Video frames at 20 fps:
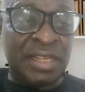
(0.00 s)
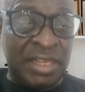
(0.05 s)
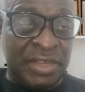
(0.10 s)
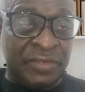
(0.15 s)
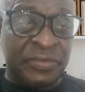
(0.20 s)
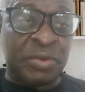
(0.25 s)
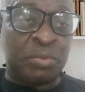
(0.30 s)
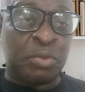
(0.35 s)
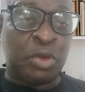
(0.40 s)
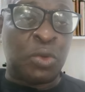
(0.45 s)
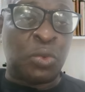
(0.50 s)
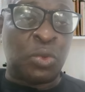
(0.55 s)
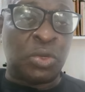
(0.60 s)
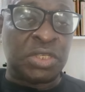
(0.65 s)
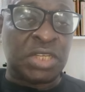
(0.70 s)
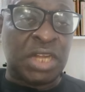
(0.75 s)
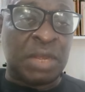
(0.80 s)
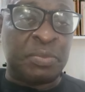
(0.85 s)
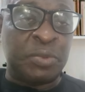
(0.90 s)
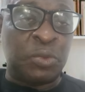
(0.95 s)
Everybody
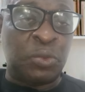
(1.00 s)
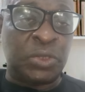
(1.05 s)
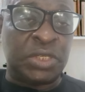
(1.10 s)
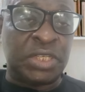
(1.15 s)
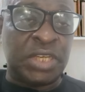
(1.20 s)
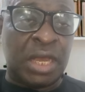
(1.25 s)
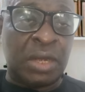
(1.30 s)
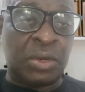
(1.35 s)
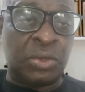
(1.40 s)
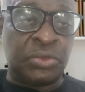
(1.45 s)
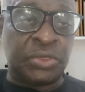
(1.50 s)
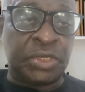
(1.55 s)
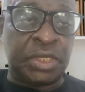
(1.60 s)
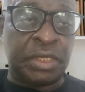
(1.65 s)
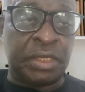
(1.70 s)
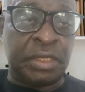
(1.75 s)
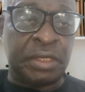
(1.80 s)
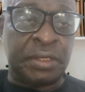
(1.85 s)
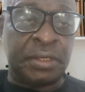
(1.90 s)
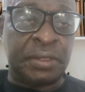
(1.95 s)
was happy with
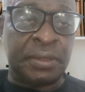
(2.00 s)
Dangote.